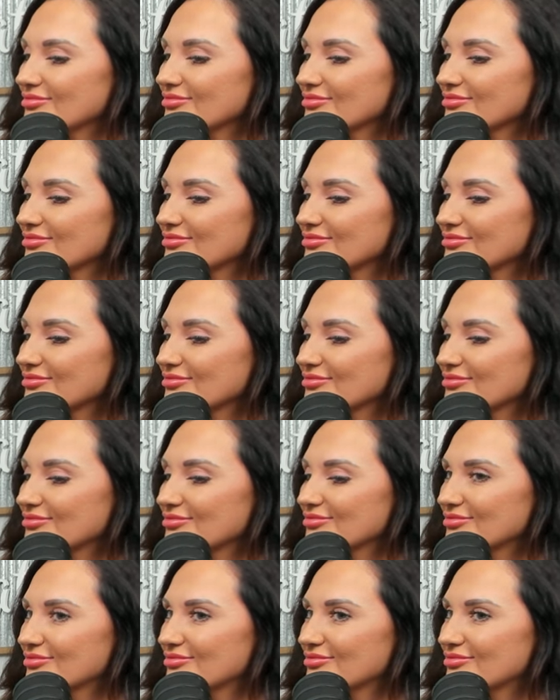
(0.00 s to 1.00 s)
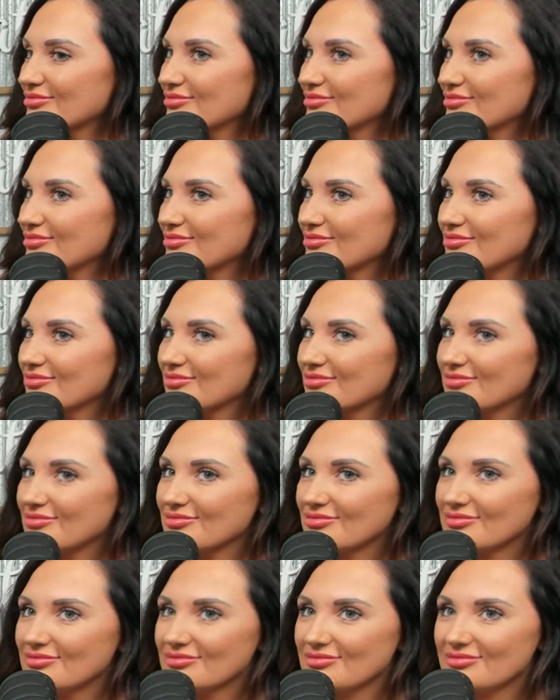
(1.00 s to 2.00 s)

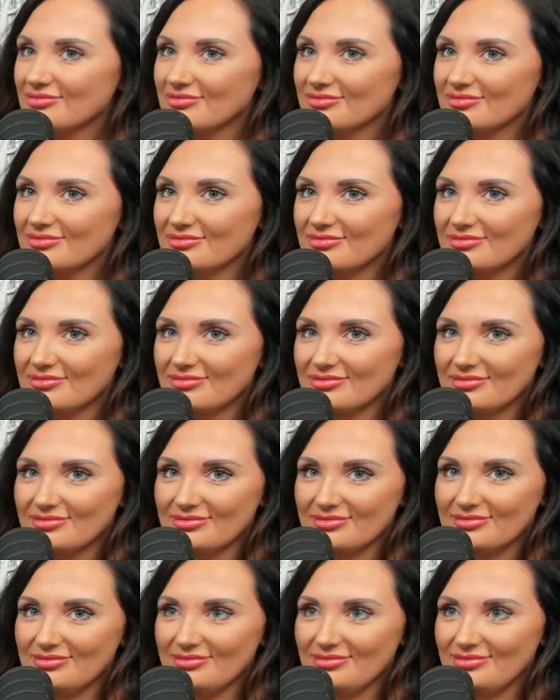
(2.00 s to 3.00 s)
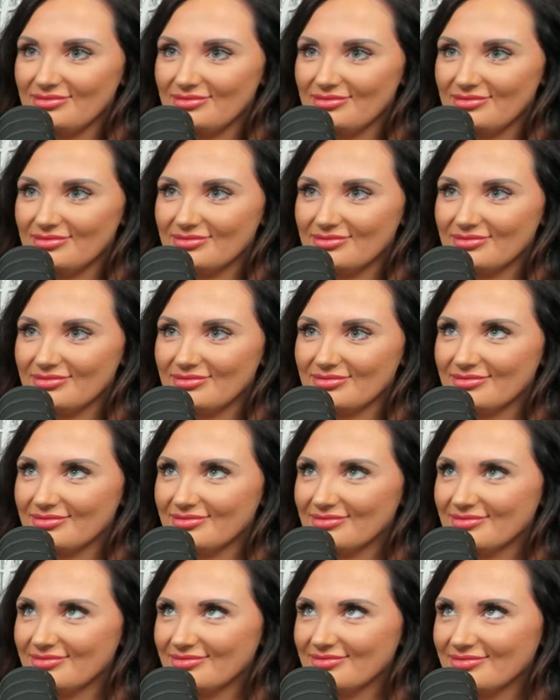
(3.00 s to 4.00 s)

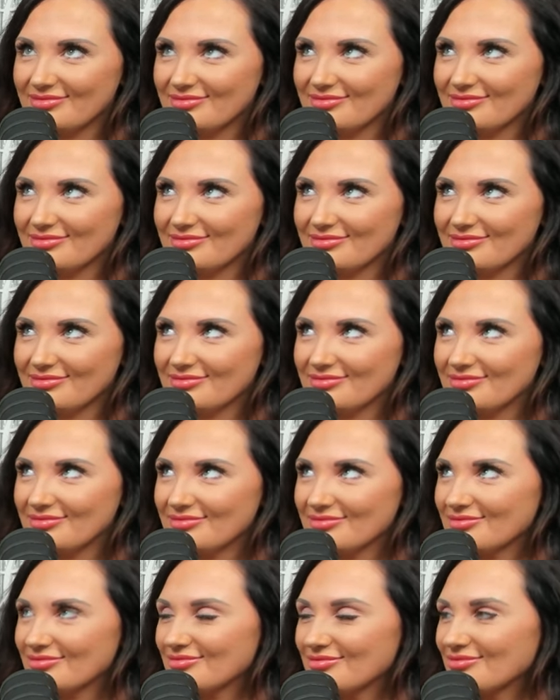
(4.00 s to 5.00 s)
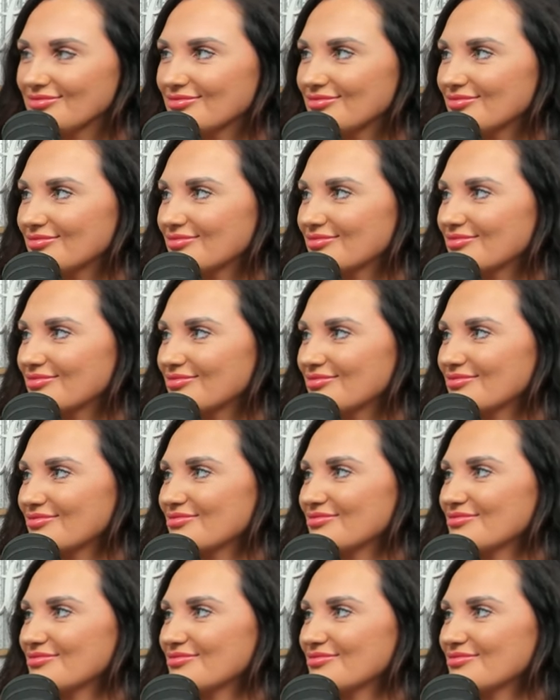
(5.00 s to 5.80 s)
[no speech]